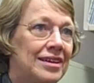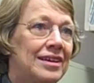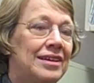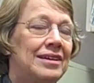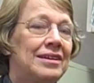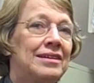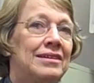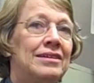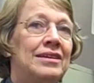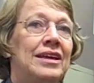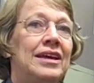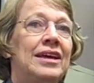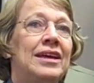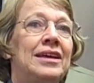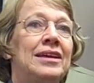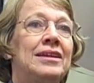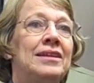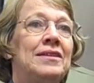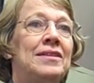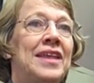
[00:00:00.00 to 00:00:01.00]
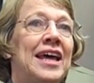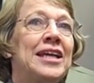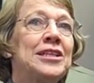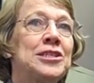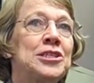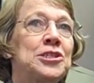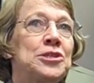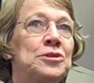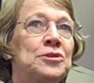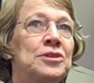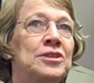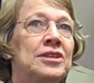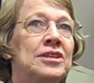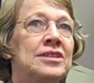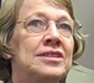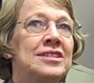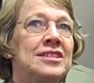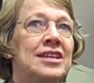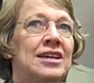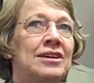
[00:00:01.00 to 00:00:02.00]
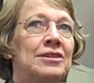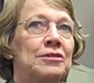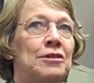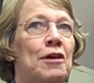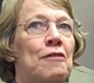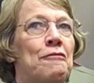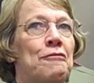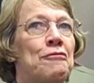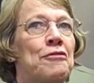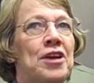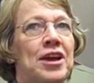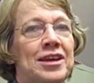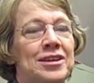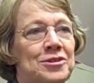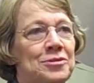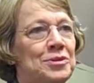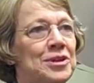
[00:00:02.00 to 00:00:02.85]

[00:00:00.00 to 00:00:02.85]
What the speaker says: and that student is now a friend.